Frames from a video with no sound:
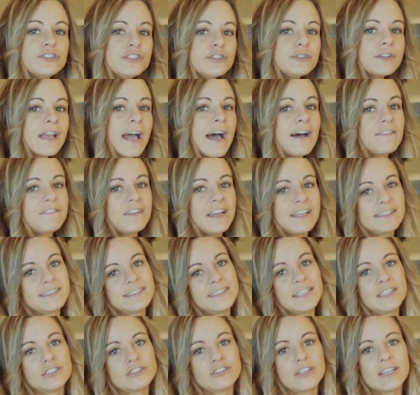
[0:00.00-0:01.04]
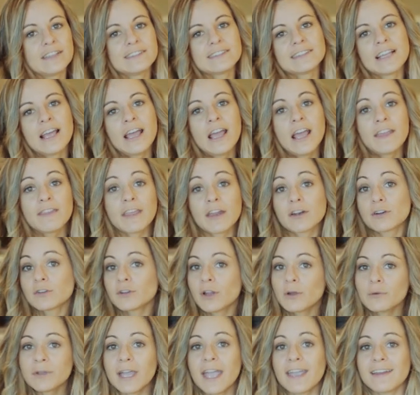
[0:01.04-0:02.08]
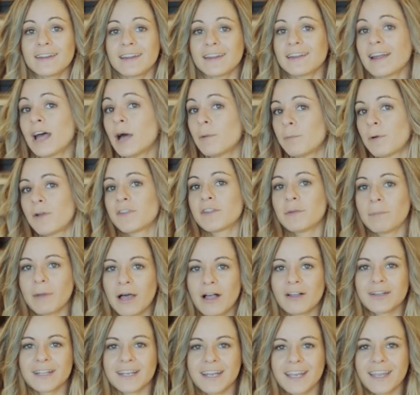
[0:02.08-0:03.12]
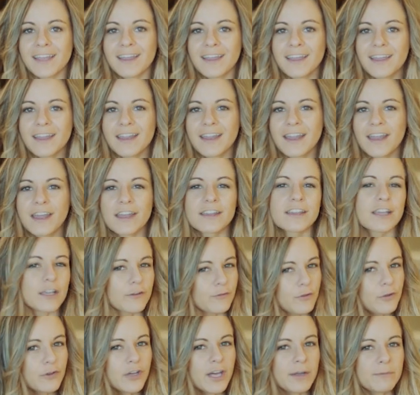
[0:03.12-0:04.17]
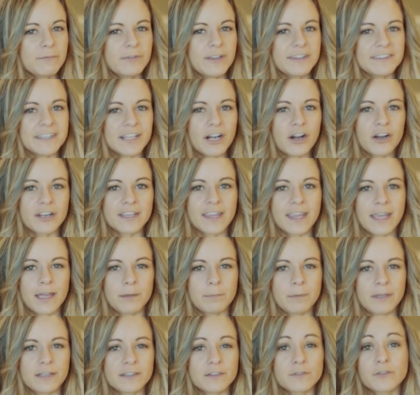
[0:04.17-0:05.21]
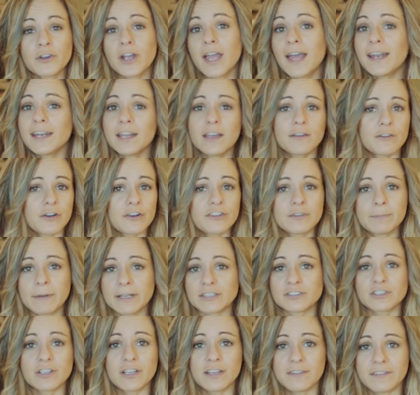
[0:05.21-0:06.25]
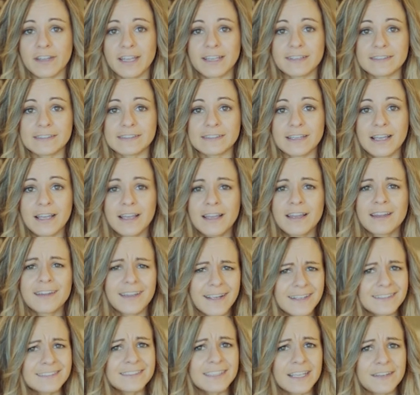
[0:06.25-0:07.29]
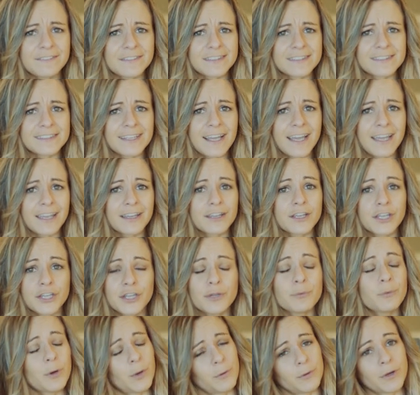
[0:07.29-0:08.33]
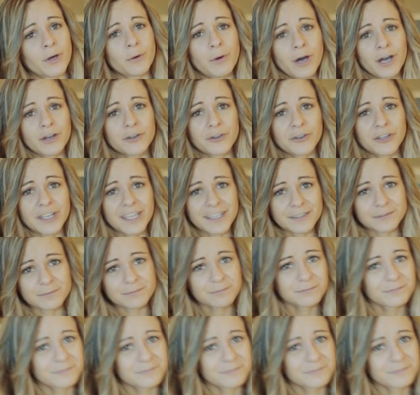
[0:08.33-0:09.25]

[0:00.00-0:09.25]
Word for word: two cafe stations that are located up on the balcony. If you come visit our campus for any of our special events, it's safe to say you won't go hungry.